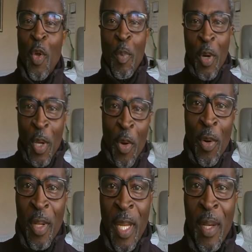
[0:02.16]
Good morning
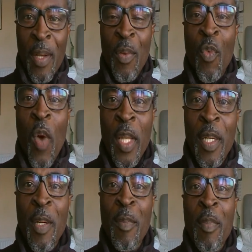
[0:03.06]
all, and
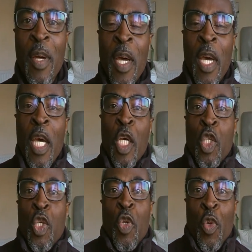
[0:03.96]
welcome
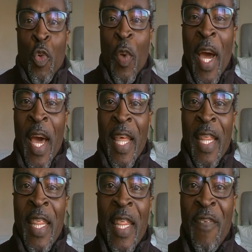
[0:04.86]
to
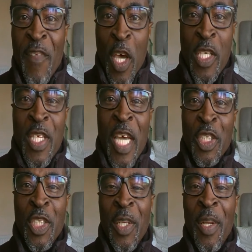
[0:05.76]
the first
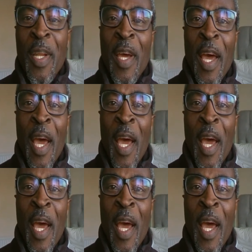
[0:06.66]
session